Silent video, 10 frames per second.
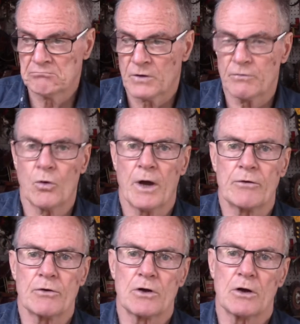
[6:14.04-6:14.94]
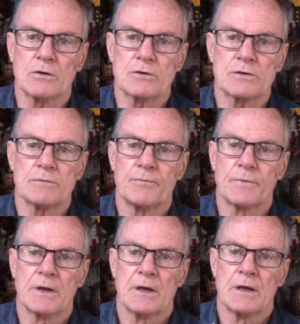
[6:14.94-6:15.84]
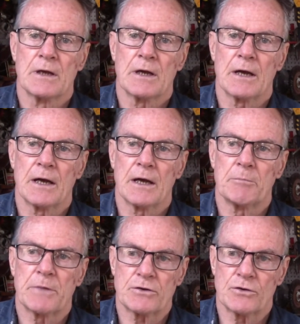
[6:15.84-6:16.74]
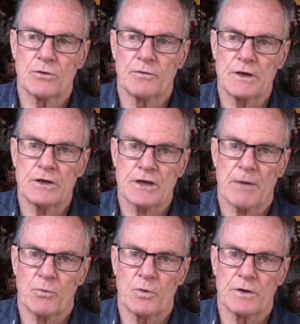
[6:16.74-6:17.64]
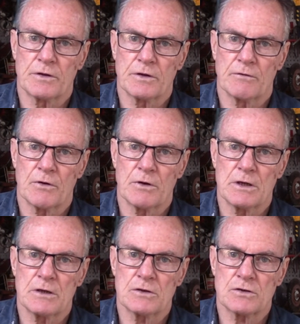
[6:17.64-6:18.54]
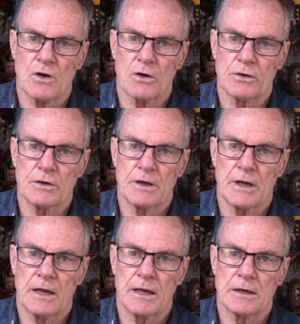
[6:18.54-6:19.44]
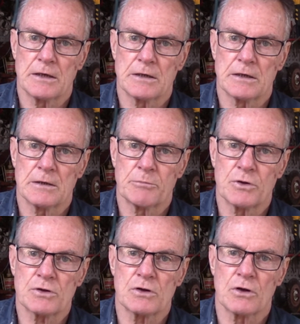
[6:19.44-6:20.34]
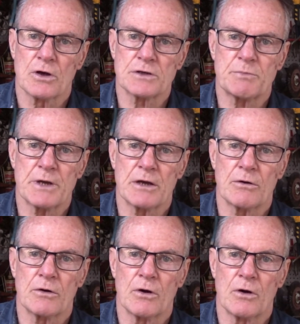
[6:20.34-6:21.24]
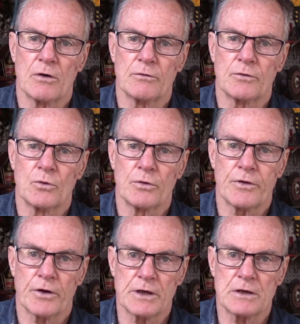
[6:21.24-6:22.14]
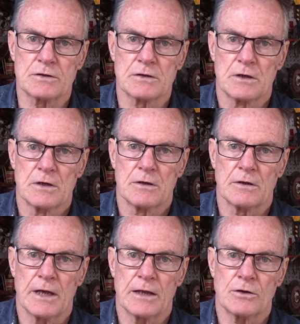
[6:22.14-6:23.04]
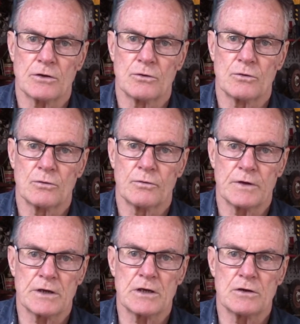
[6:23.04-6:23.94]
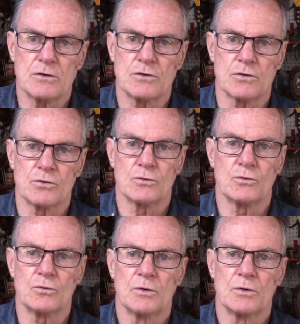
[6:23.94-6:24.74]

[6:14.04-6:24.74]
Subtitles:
$400, but you do finish up with a very solid and personalised pair of orthotics that you fit into